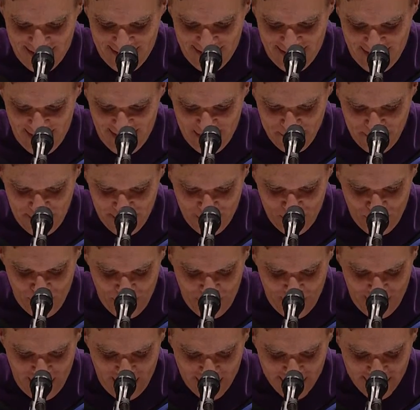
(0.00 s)
And my
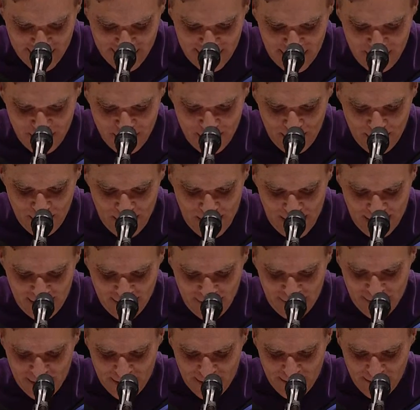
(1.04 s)
court has deeply
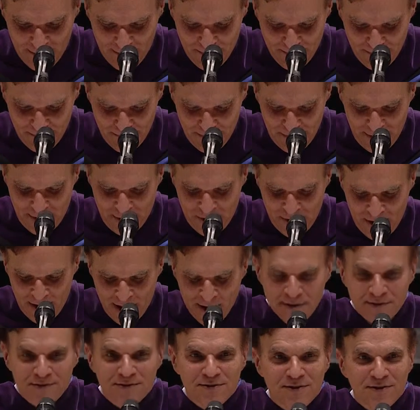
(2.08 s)
benefited
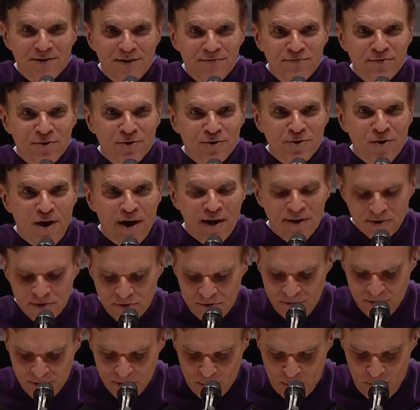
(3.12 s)
because of your law
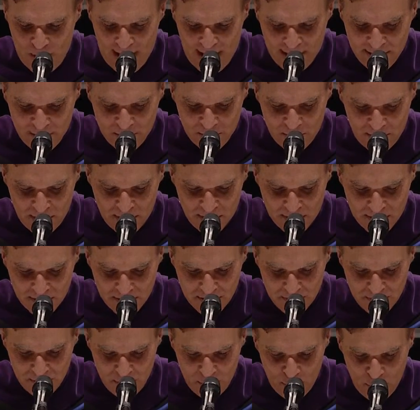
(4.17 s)
school's graduates
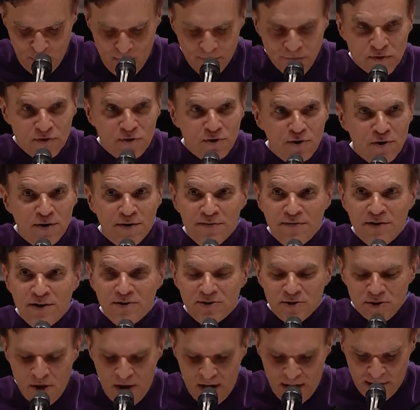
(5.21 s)
who have served
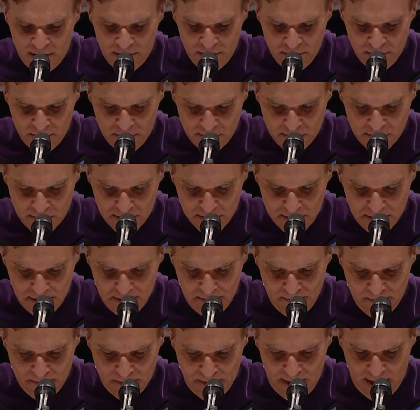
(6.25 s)
as law clerks,
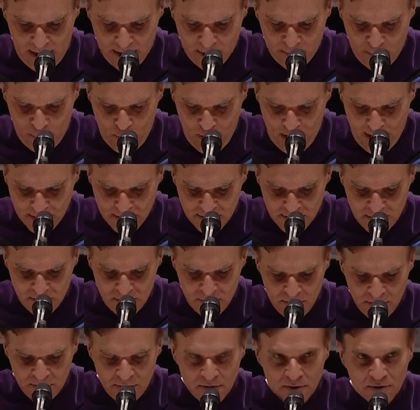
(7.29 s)
as
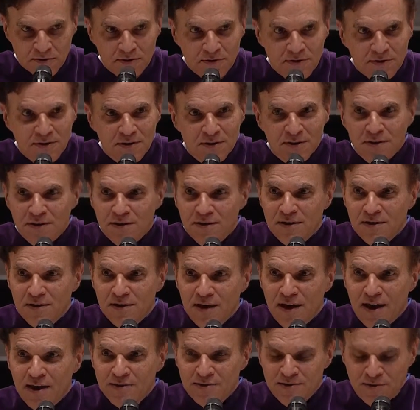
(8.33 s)
prosecutors,
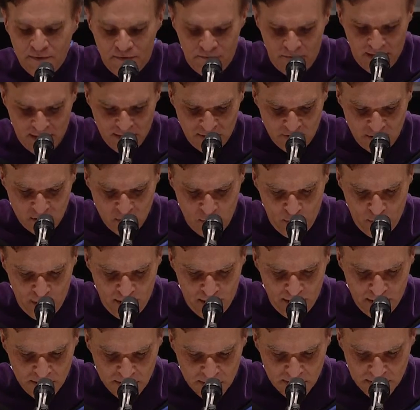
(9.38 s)
as defense
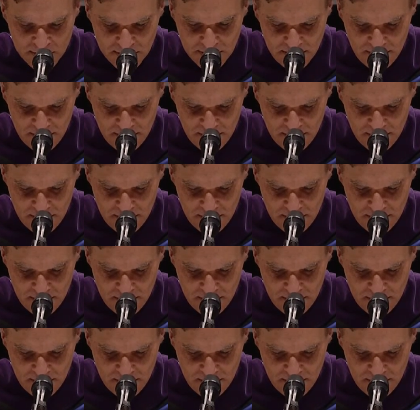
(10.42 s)
lawyers,